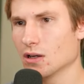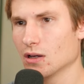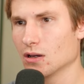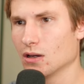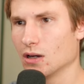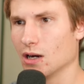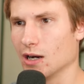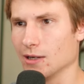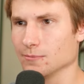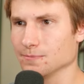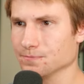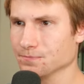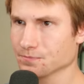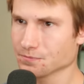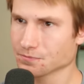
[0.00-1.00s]
All right.
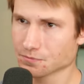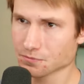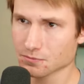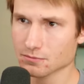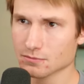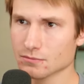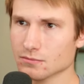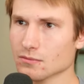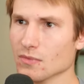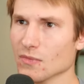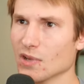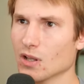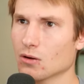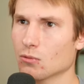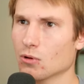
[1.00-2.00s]

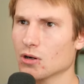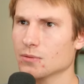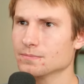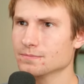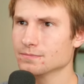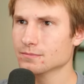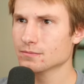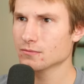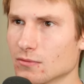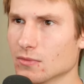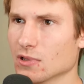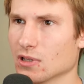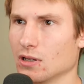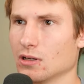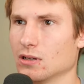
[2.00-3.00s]
Well,
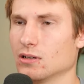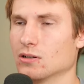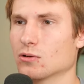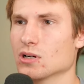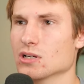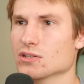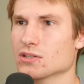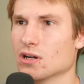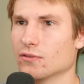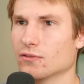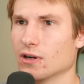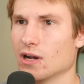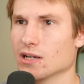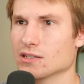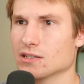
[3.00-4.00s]
in order to solve
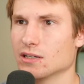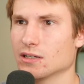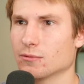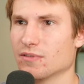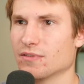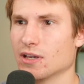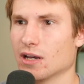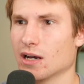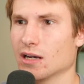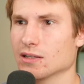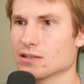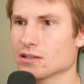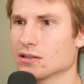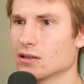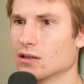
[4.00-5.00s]
for s here, we've
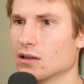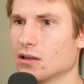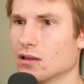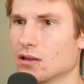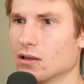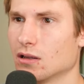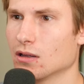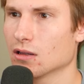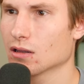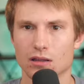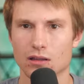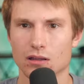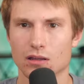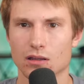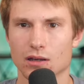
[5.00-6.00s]
got
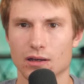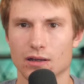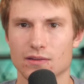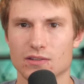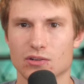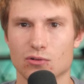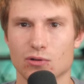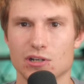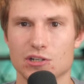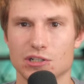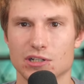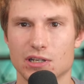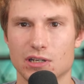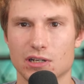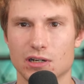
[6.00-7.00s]
this equation
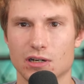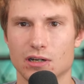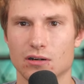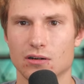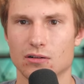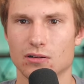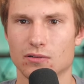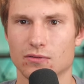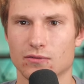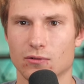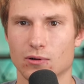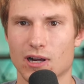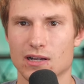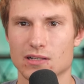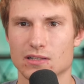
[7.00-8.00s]
here. For
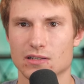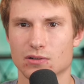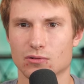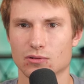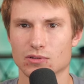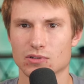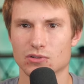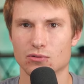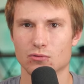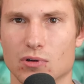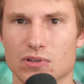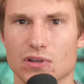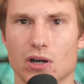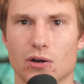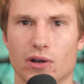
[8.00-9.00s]
s is equal to 1.
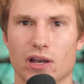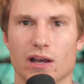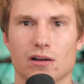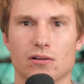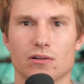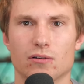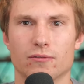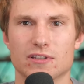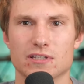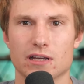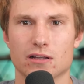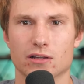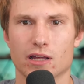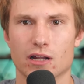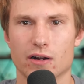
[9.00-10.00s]
Okay, if we take a
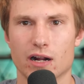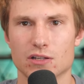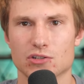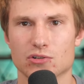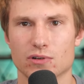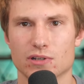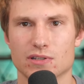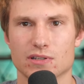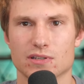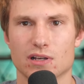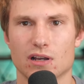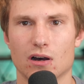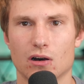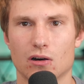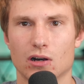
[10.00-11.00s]
look at our answer choices, they
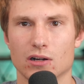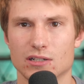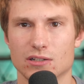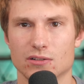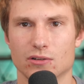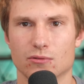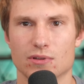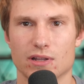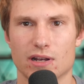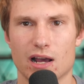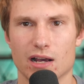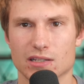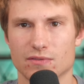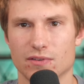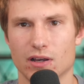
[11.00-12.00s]
all are dealing with an
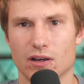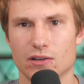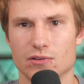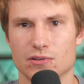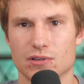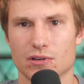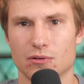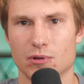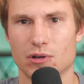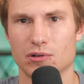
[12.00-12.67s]
x value. So we don't need